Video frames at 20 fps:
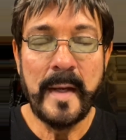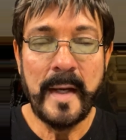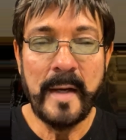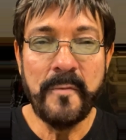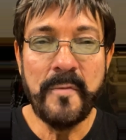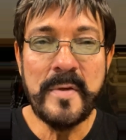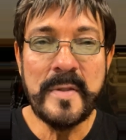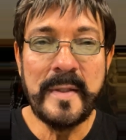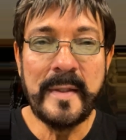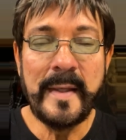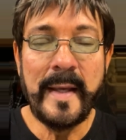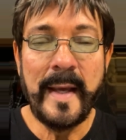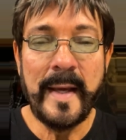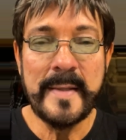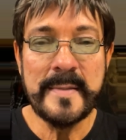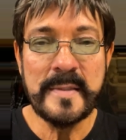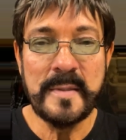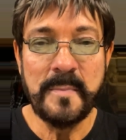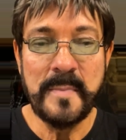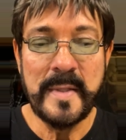Everything
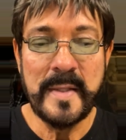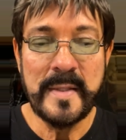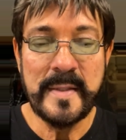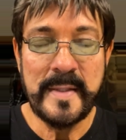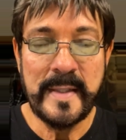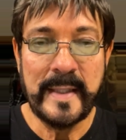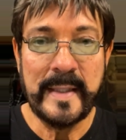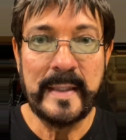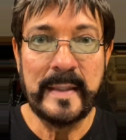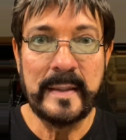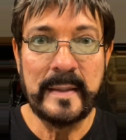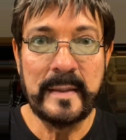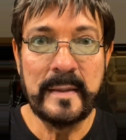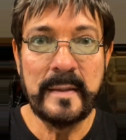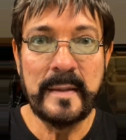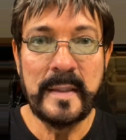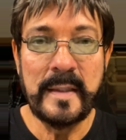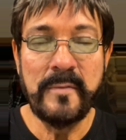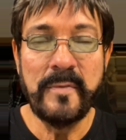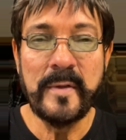has to be thickened,
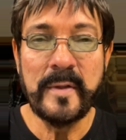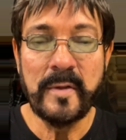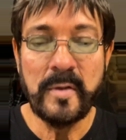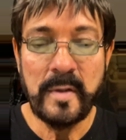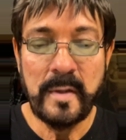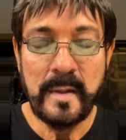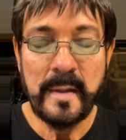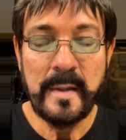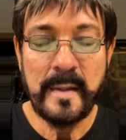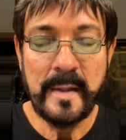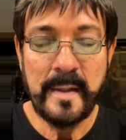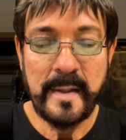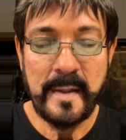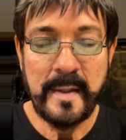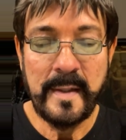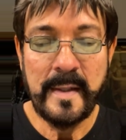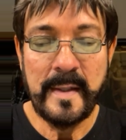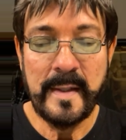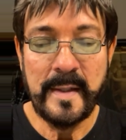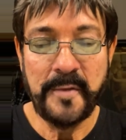even
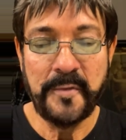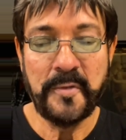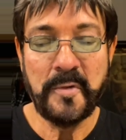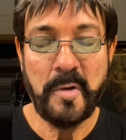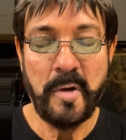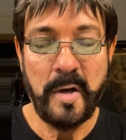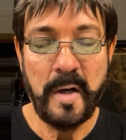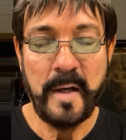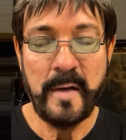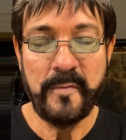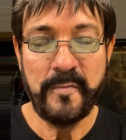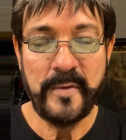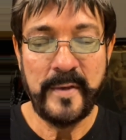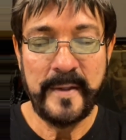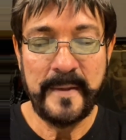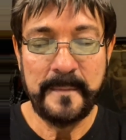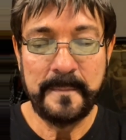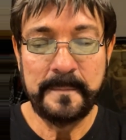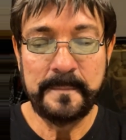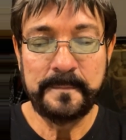his
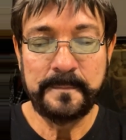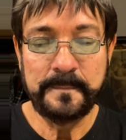coffee.